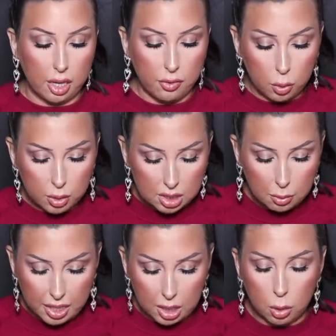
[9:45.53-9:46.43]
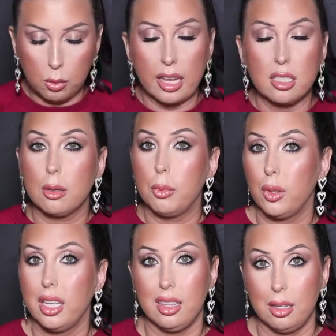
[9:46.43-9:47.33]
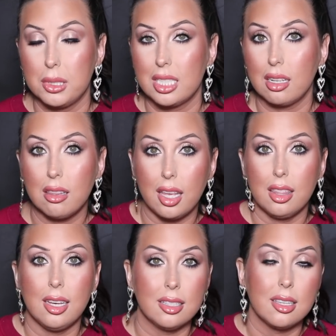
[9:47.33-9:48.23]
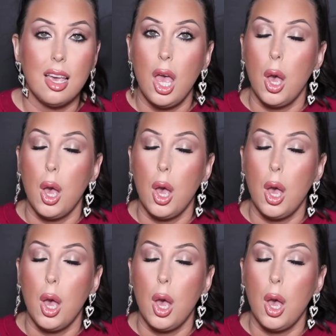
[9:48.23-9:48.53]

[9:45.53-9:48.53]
If you are somebody who likes a bullet lipstick like this,